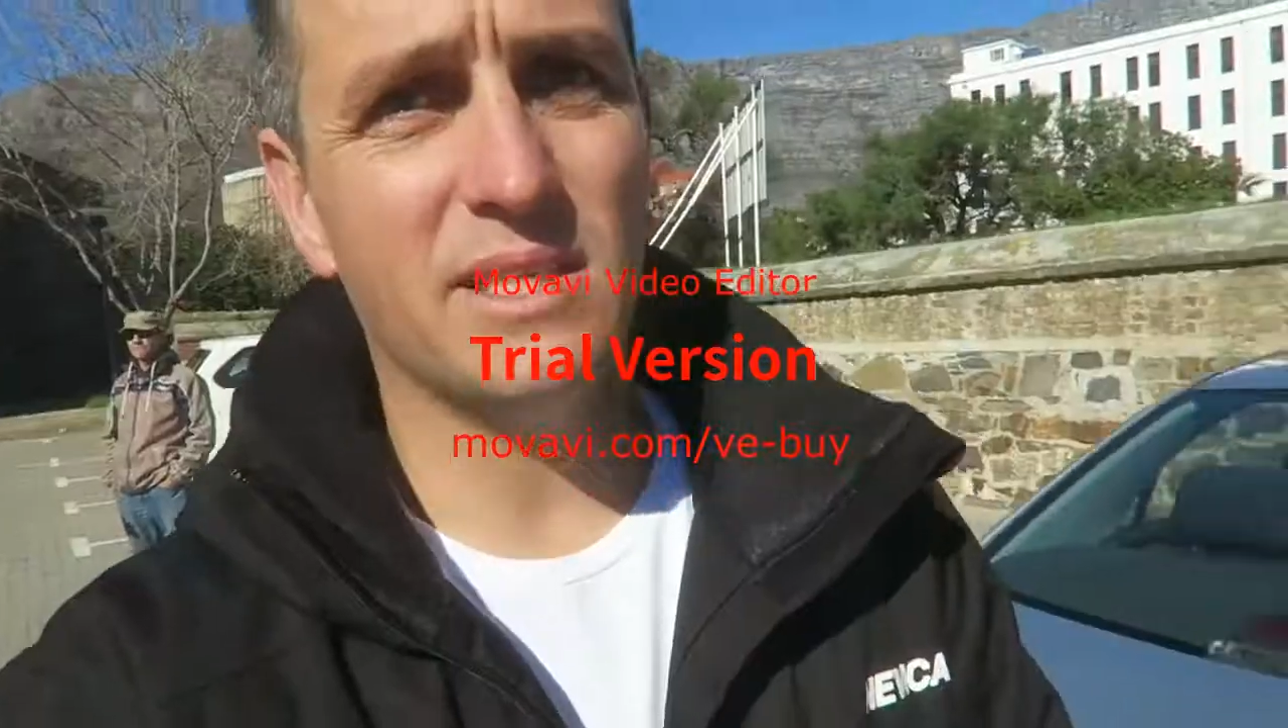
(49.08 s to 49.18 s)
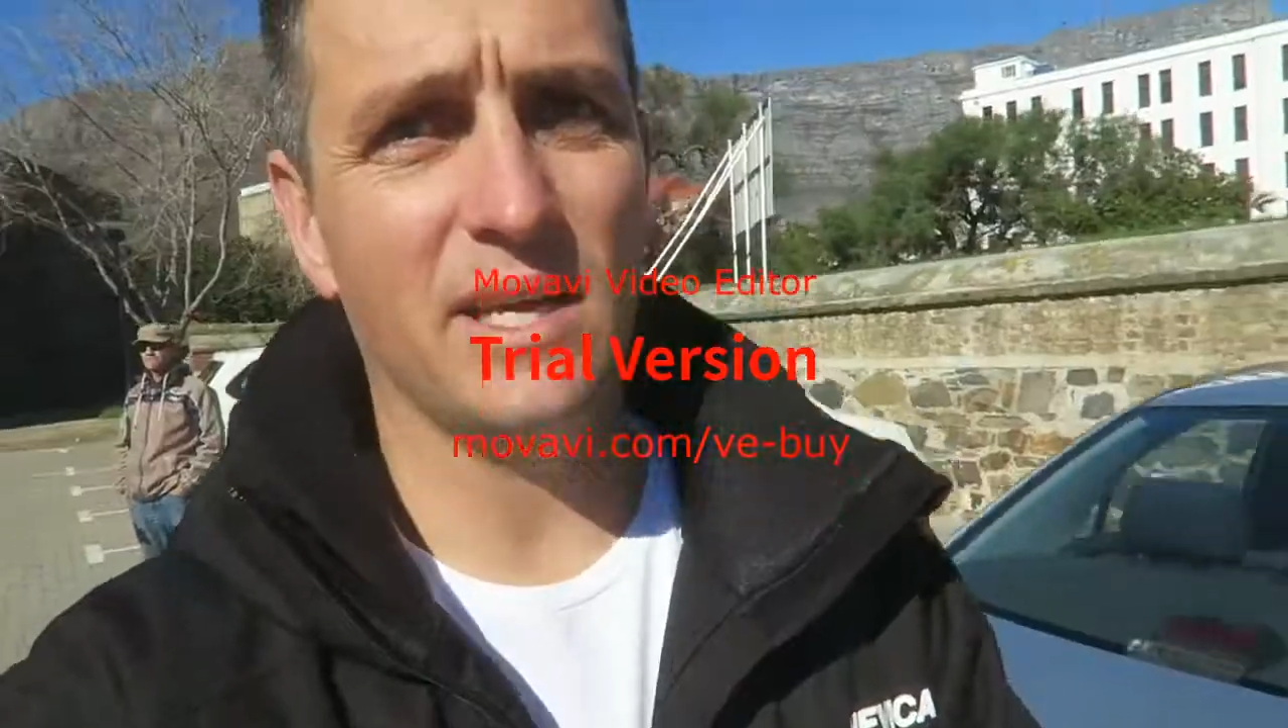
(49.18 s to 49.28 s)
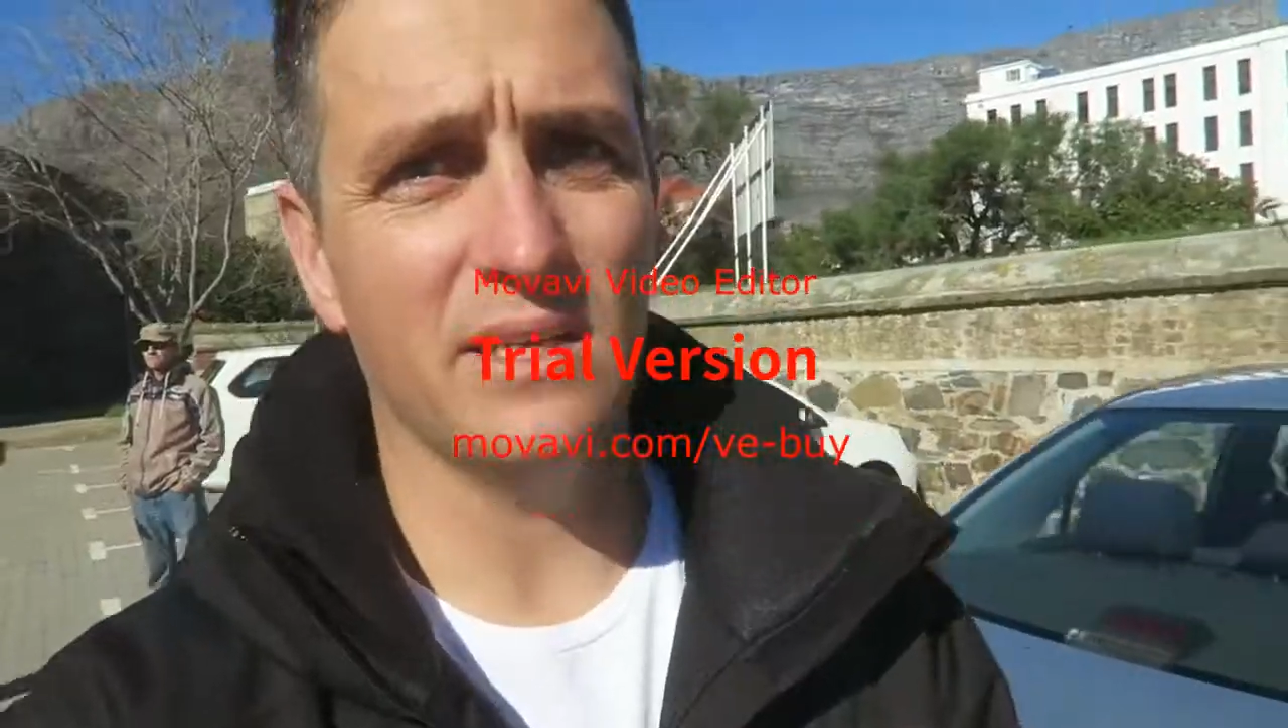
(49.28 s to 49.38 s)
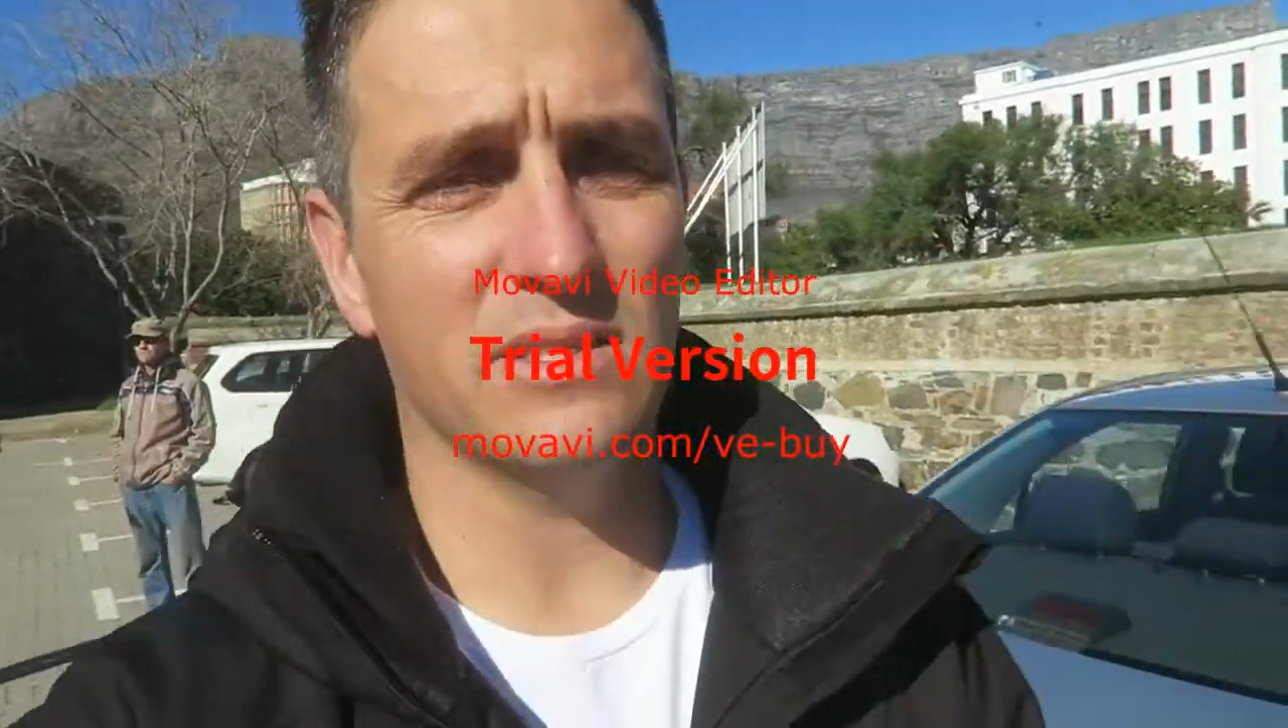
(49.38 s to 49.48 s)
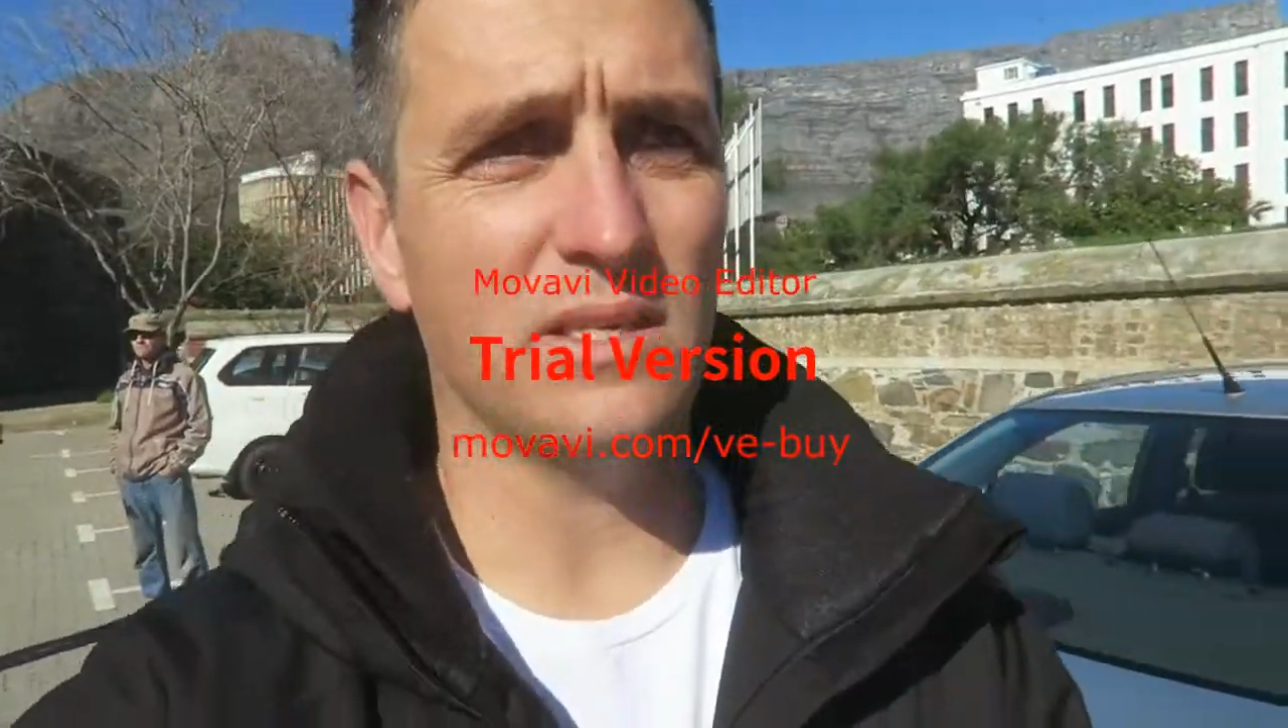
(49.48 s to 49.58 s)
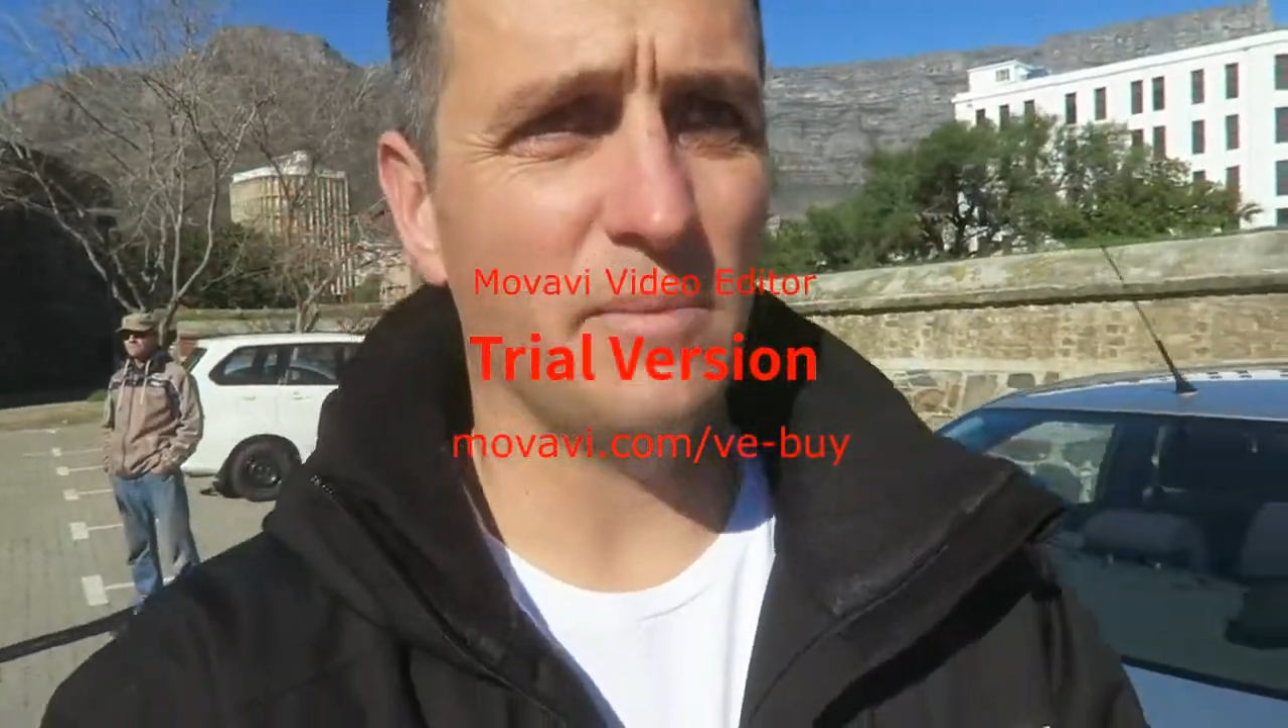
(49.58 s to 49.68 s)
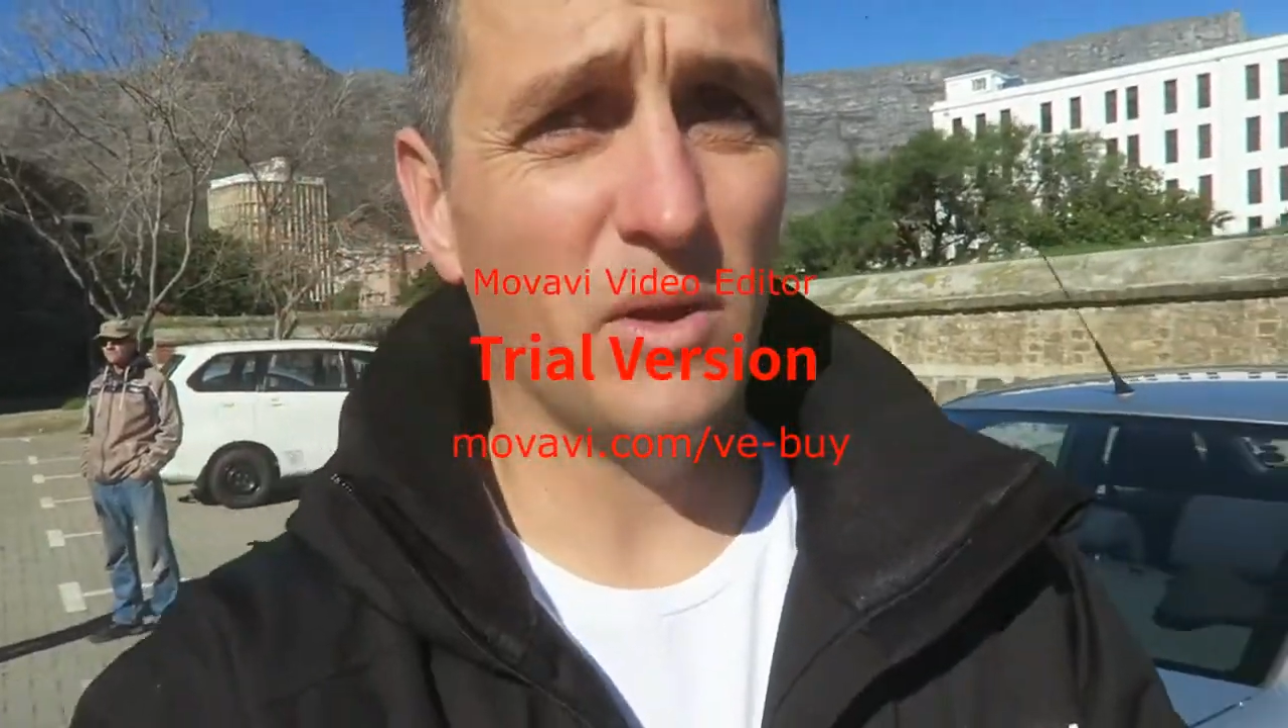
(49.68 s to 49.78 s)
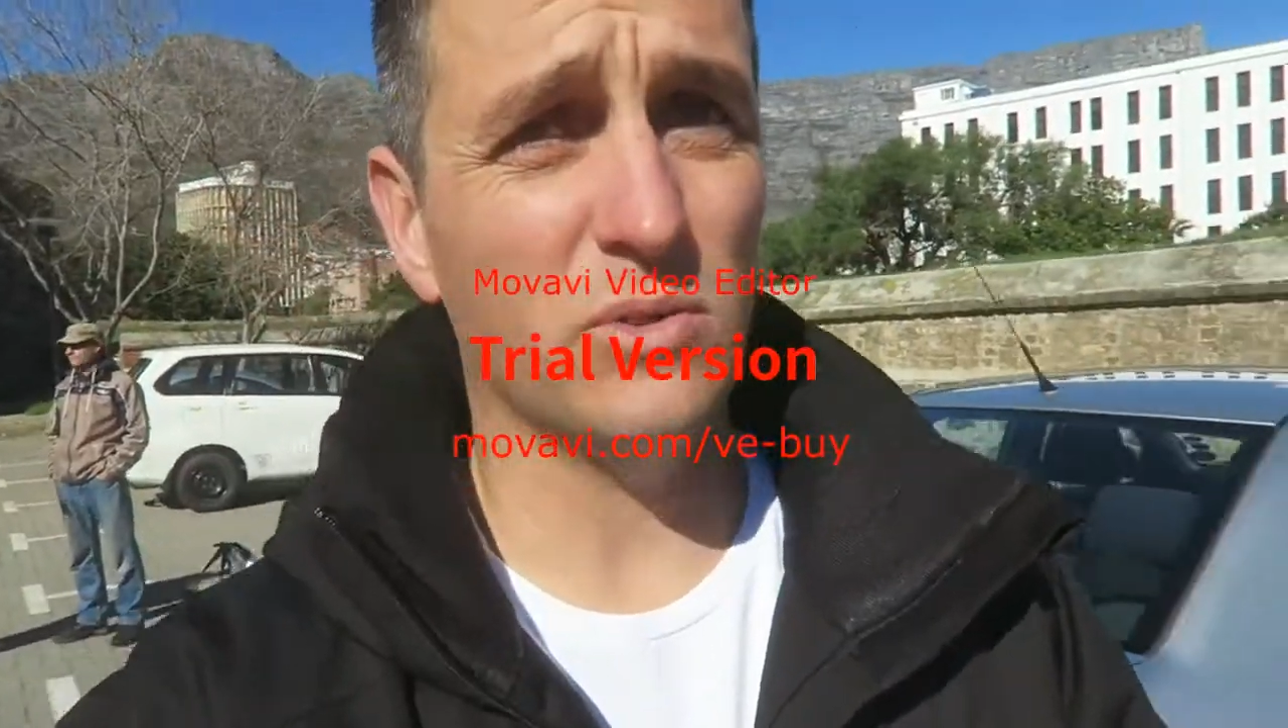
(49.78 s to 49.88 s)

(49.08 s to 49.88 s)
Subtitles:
is going to be